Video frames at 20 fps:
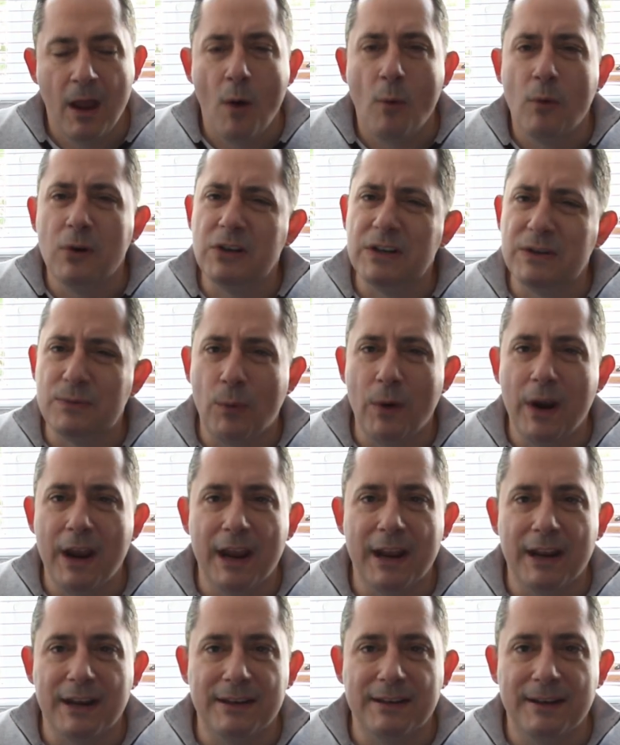Which is
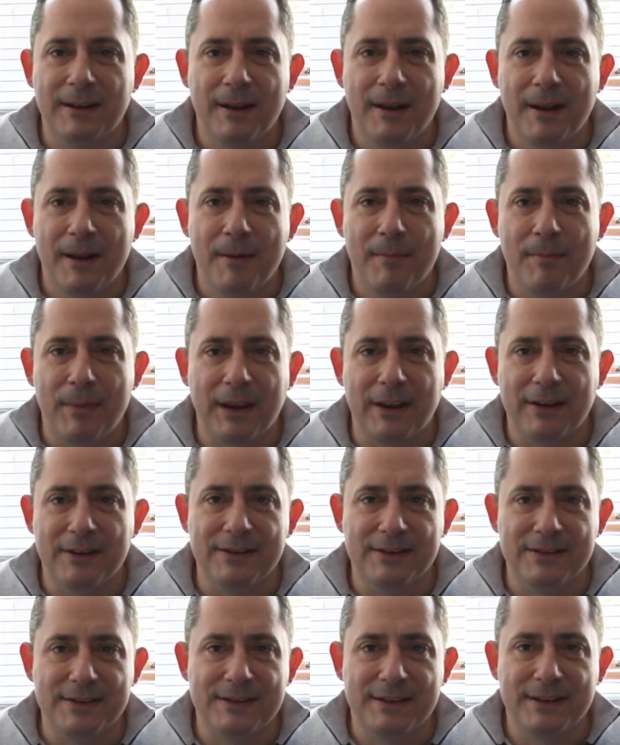weird,
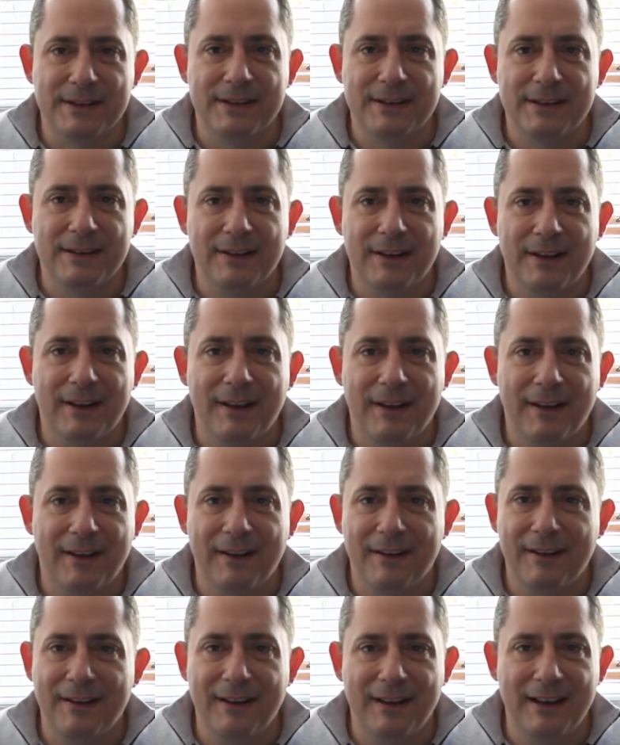because
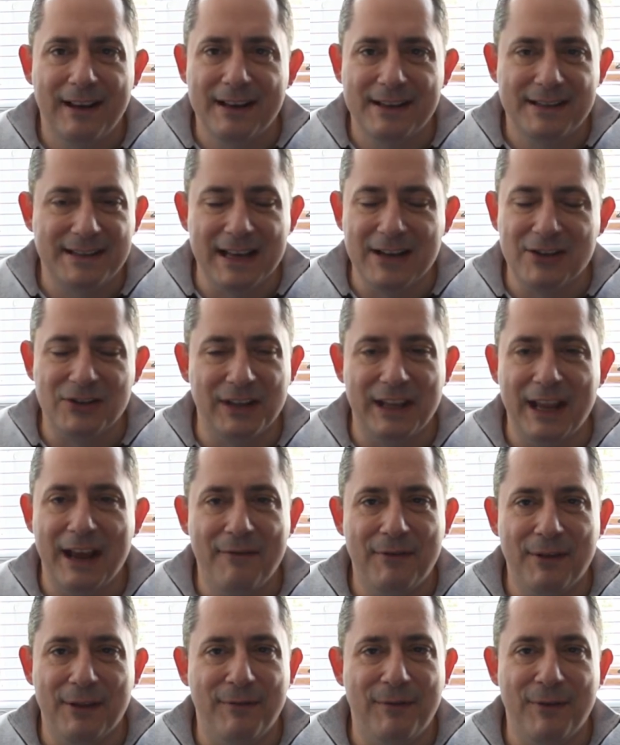essentially
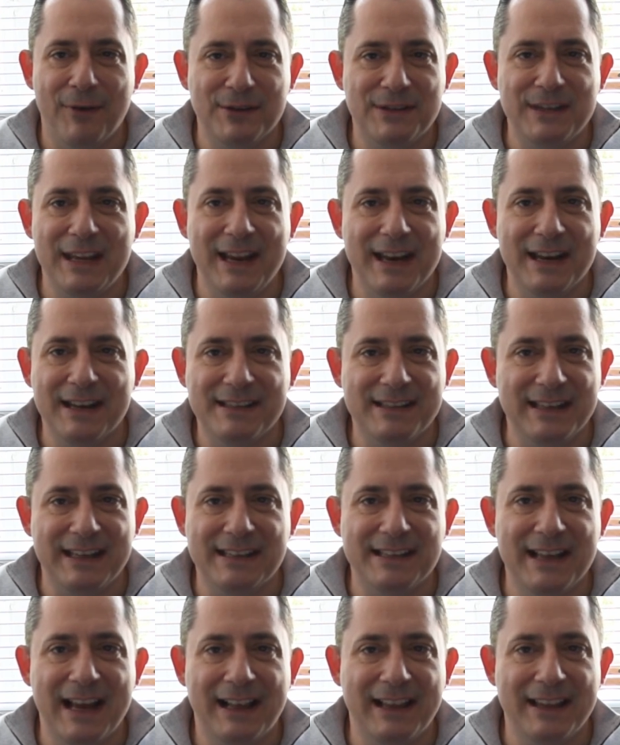after the first hit it's
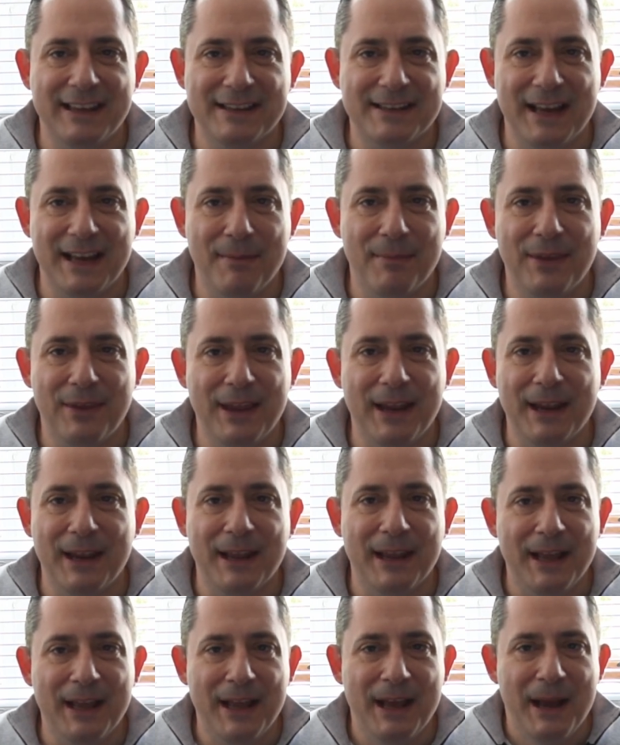exactly the same thing,
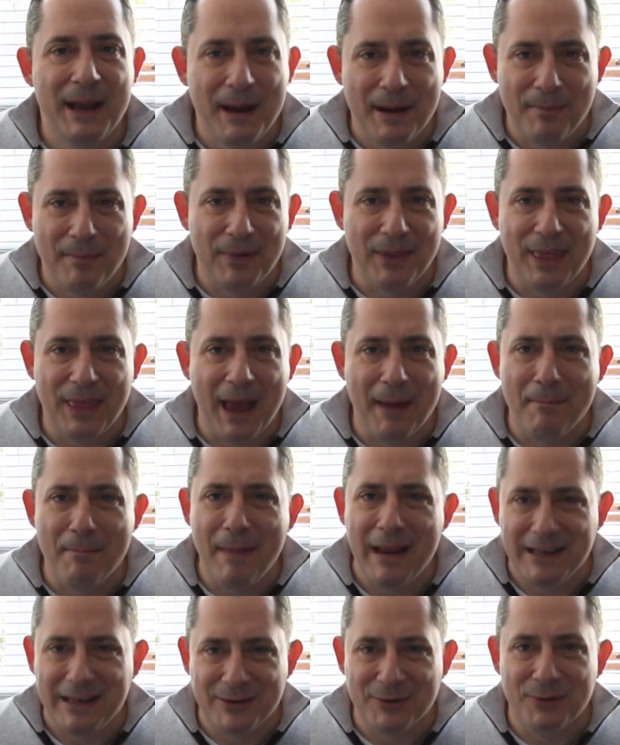but that
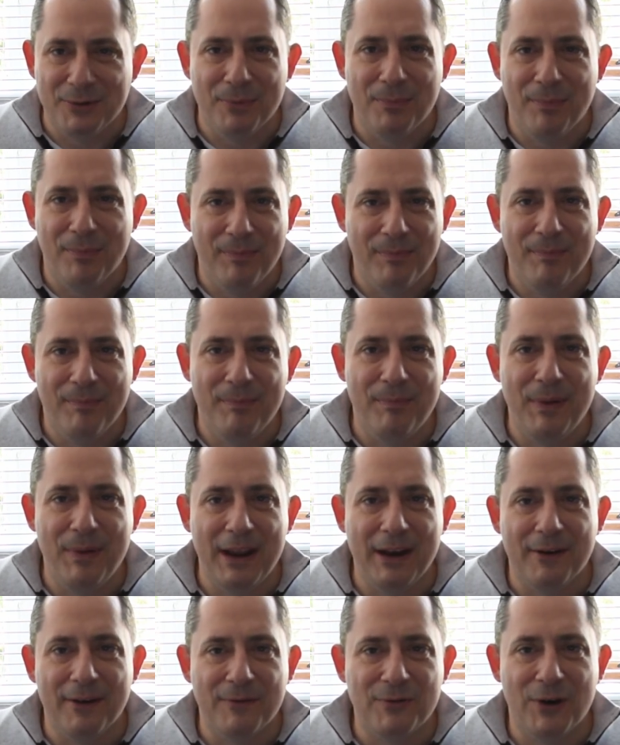mental
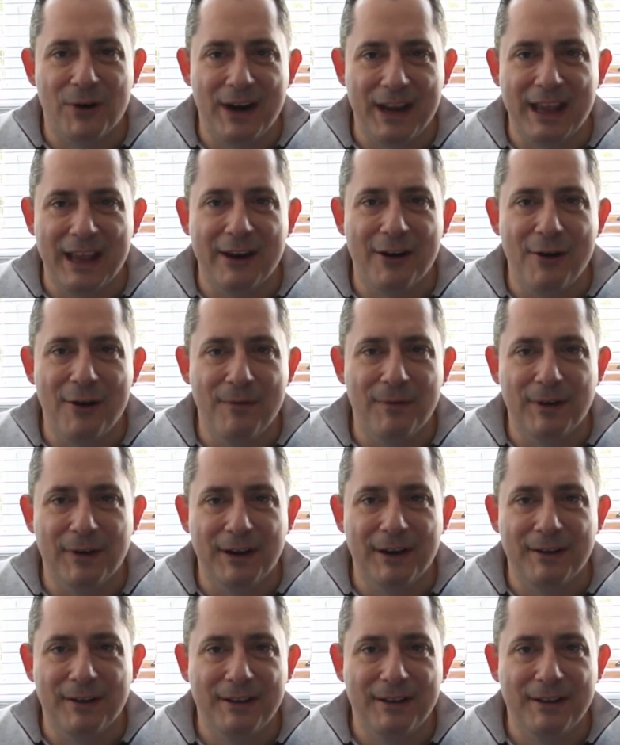bit of trying to get over